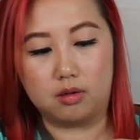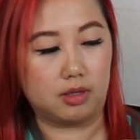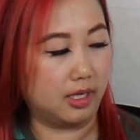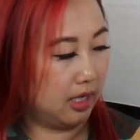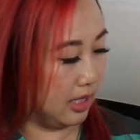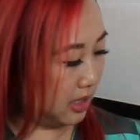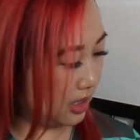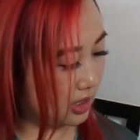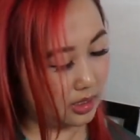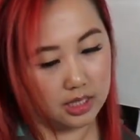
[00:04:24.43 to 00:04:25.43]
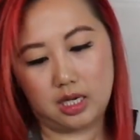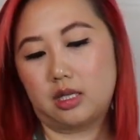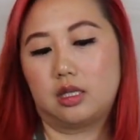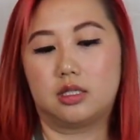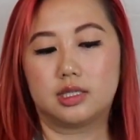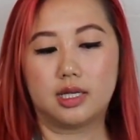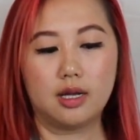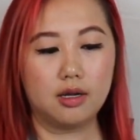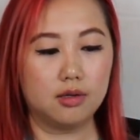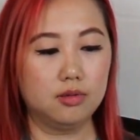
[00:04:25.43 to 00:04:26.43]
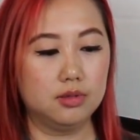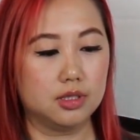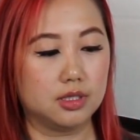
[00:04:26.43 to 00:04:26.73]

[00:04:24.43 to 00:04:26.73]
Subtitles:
Okay, let's take these out.